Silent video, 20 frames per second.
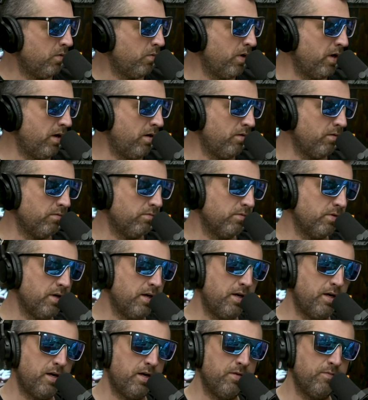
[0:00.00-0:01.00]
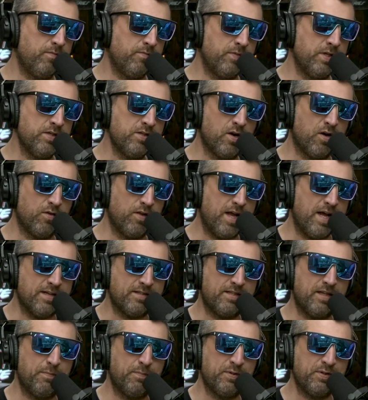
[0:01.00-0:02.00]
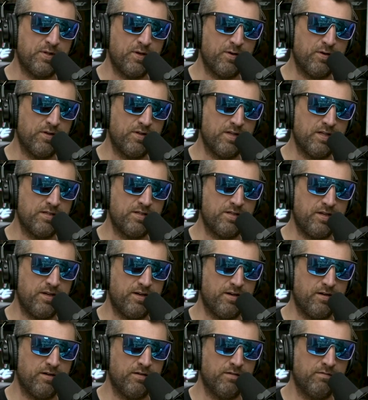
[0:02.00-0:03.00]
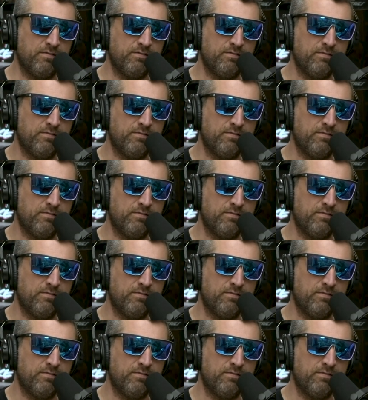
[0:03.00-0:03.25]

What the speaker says: Well, this is our last episode of this year.